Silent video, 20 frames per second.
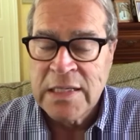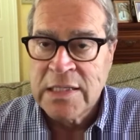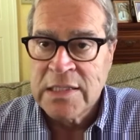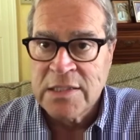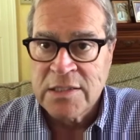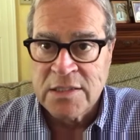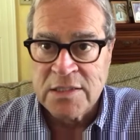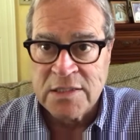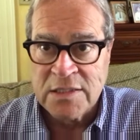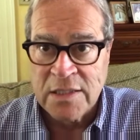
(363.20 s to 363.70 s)

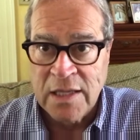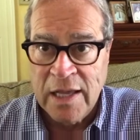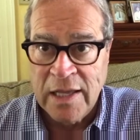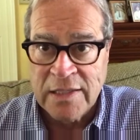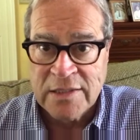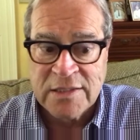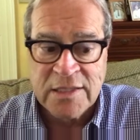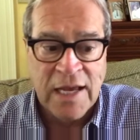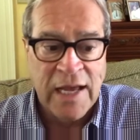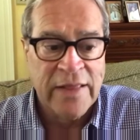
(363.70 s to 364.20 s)

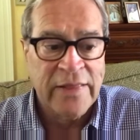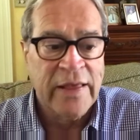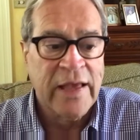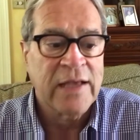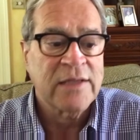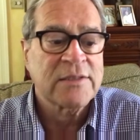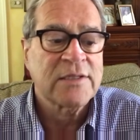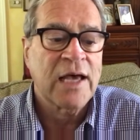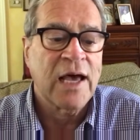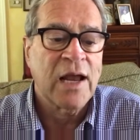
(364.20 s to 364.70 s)
Sign the
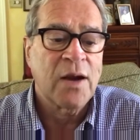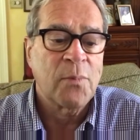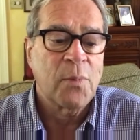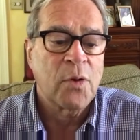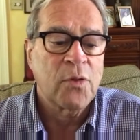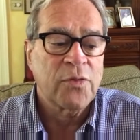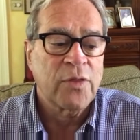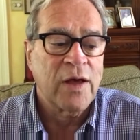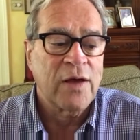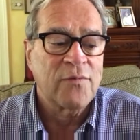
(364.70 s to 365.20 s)
outside of
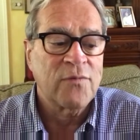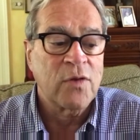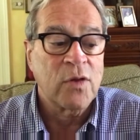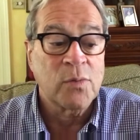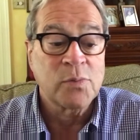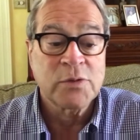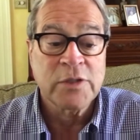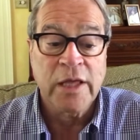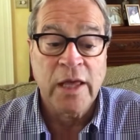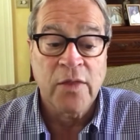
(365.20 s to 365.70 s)
both
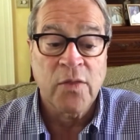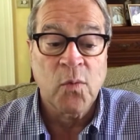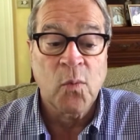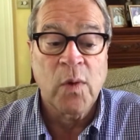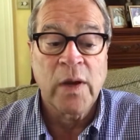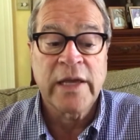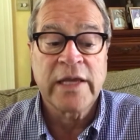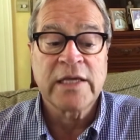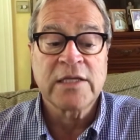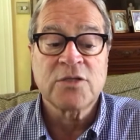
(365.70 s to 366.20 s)
envelopes. The other
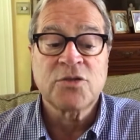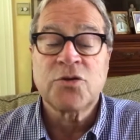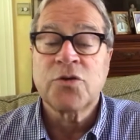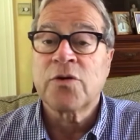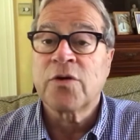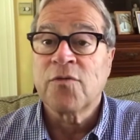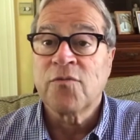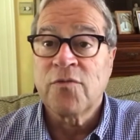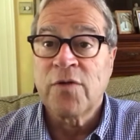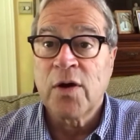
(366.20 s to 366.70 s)
way is you
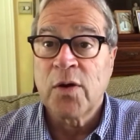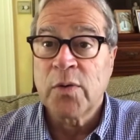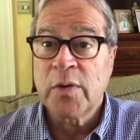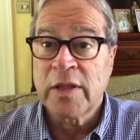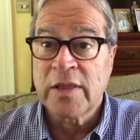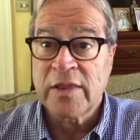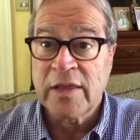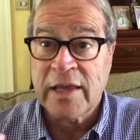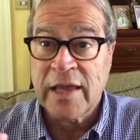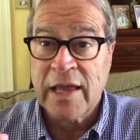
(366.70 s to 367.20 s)
can vote
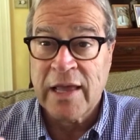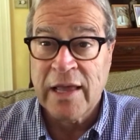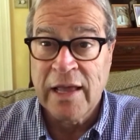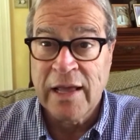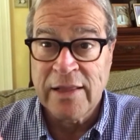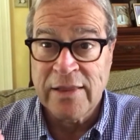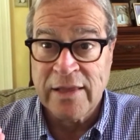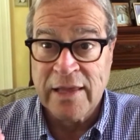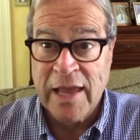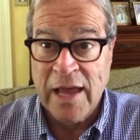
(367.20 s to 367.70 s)
at the
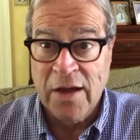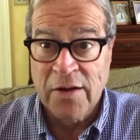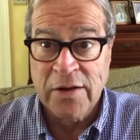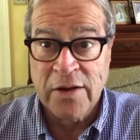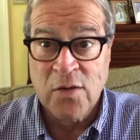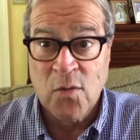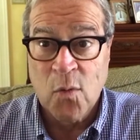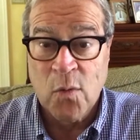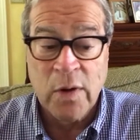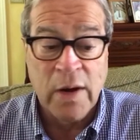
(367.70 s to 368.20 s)
county
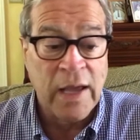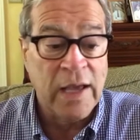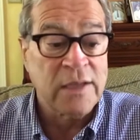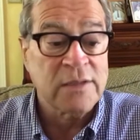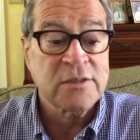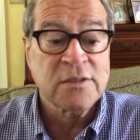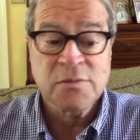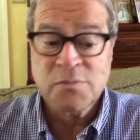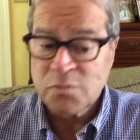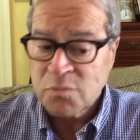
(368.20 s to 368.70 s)

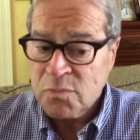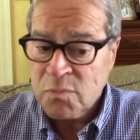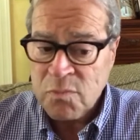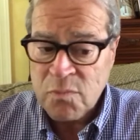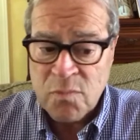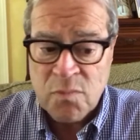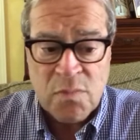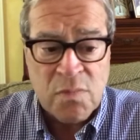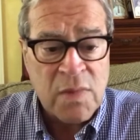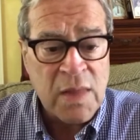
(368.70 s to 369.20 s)
courthouse
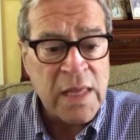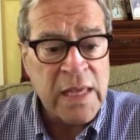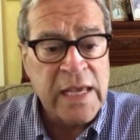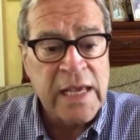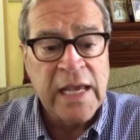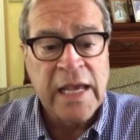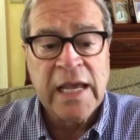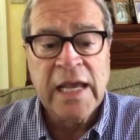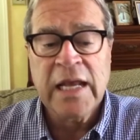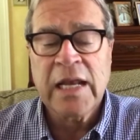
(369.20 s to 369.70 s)

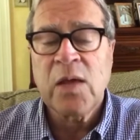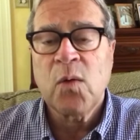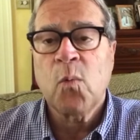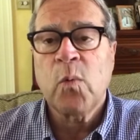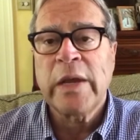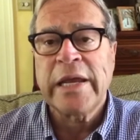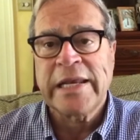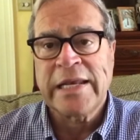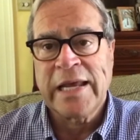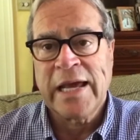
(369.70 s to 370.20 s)
any
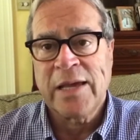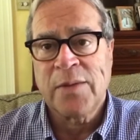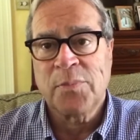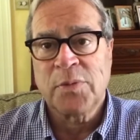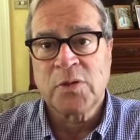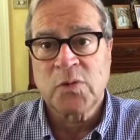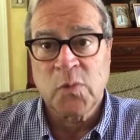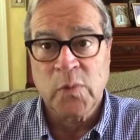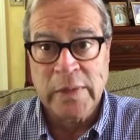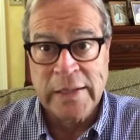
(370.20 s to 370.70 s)
weekday
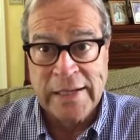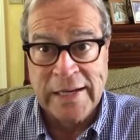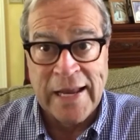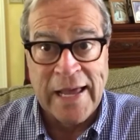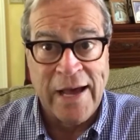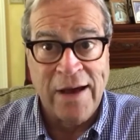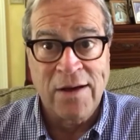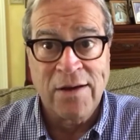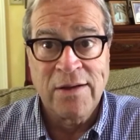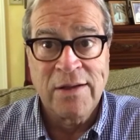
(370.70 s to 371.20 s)
between
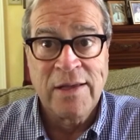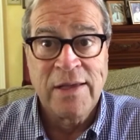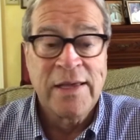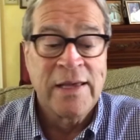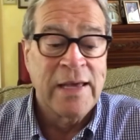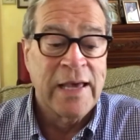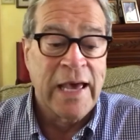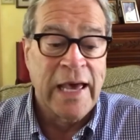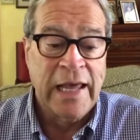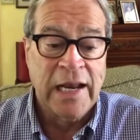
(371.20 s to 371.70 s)
now
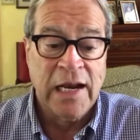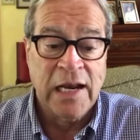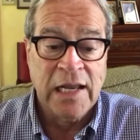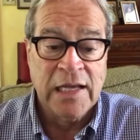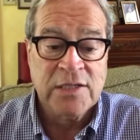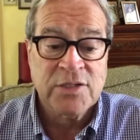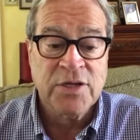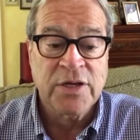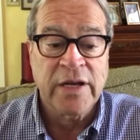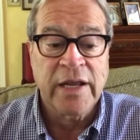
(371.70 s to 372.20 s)
and
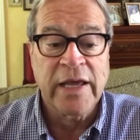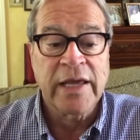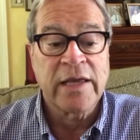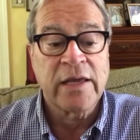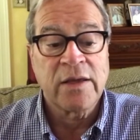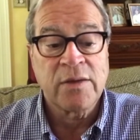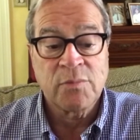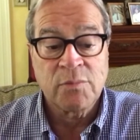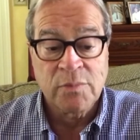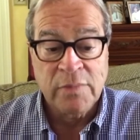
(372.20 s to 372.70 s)
Election Day,
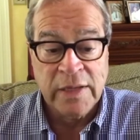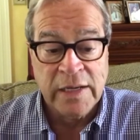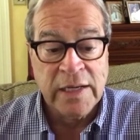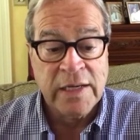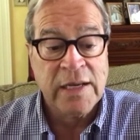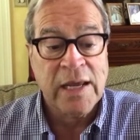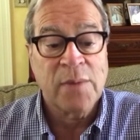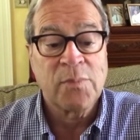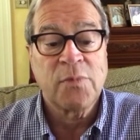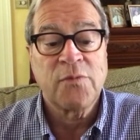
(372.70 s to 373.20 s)

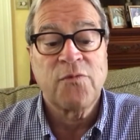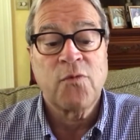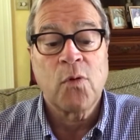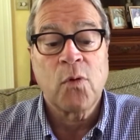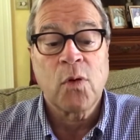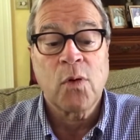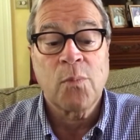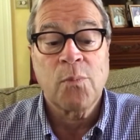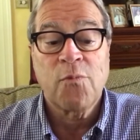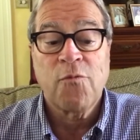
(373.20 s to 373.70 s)
anytime
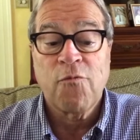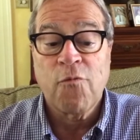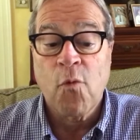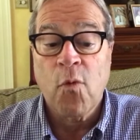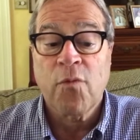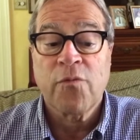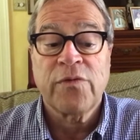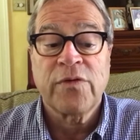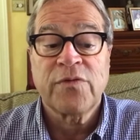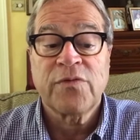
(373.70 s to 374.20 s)
before
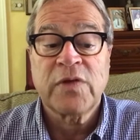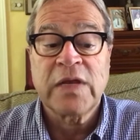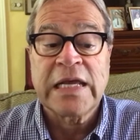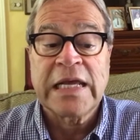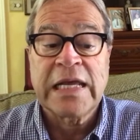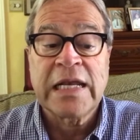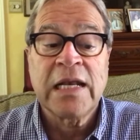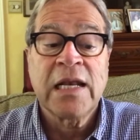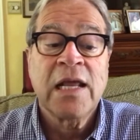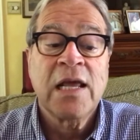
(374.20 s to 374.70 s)

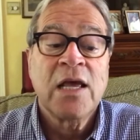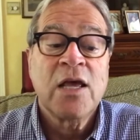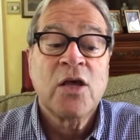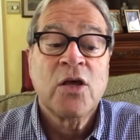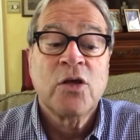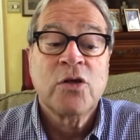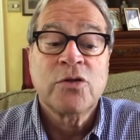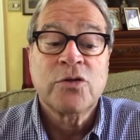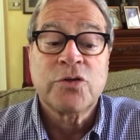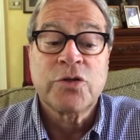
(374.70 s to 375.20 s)
4/15,
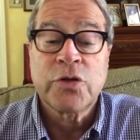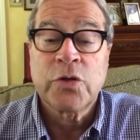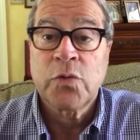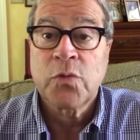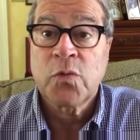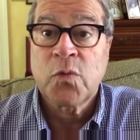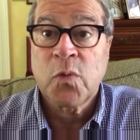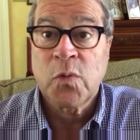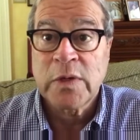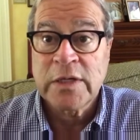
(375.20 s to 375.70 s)

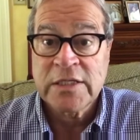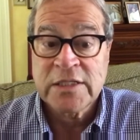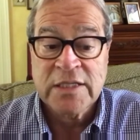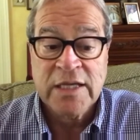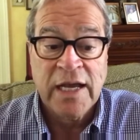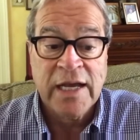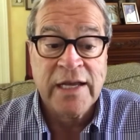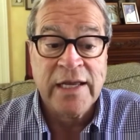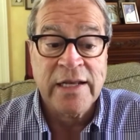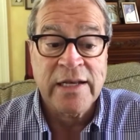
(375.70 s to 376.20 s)
June
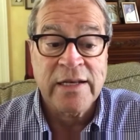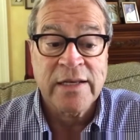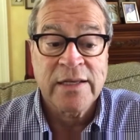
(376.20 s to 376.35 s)
22nd.